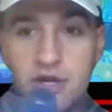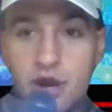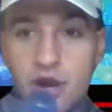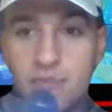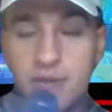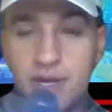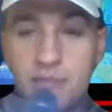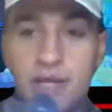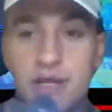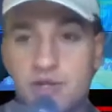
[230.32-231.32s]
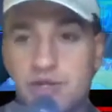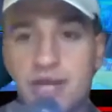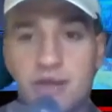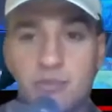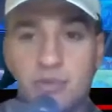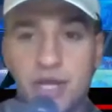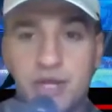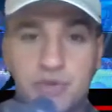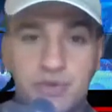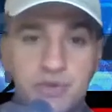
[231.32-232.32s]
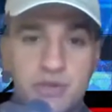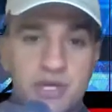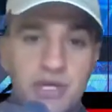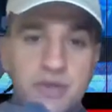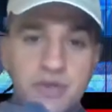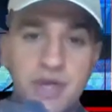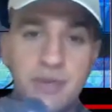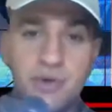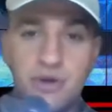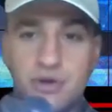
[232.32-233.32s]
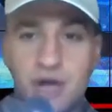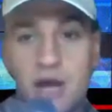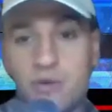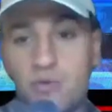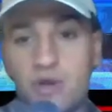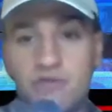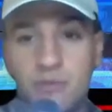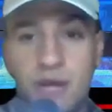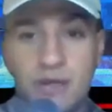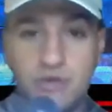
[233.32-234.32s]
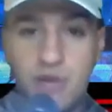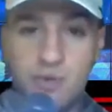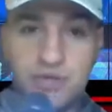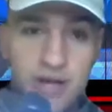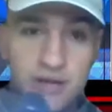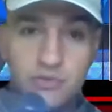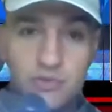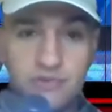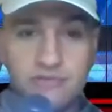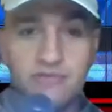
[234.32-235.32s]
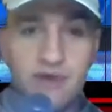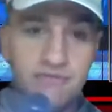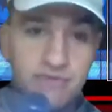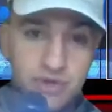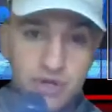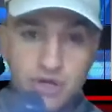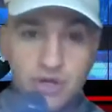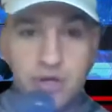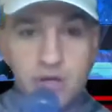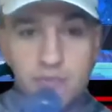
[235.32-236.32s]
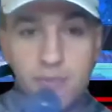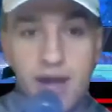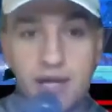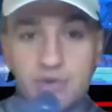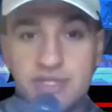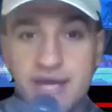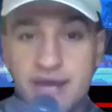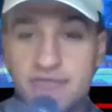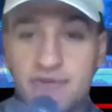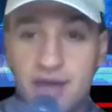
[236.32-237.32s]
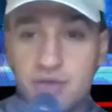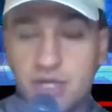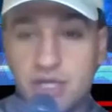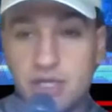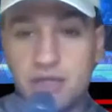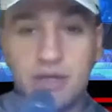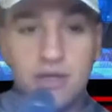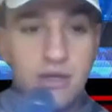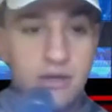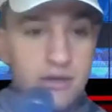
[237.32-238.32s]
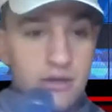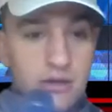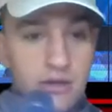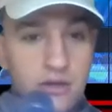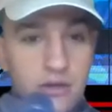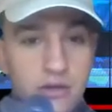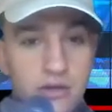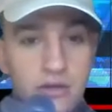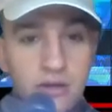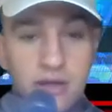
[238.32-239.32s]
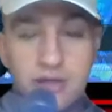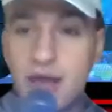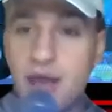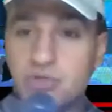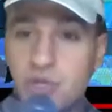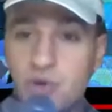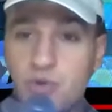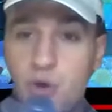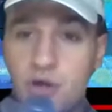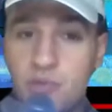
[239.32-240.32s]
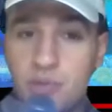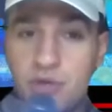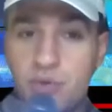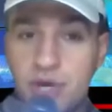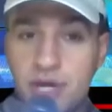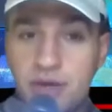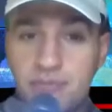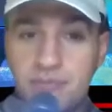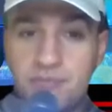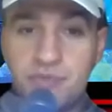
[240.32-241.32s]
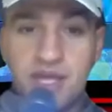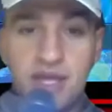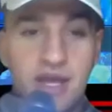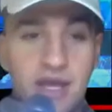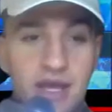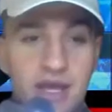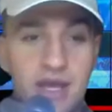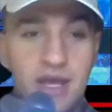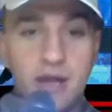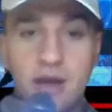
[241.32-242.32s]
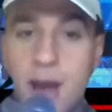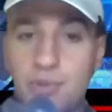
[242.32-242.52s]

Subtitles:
There are many meetings taking place in December, one of them on December 10th with the Pfizer BioNTech vaccine. It's actually remarkably quick and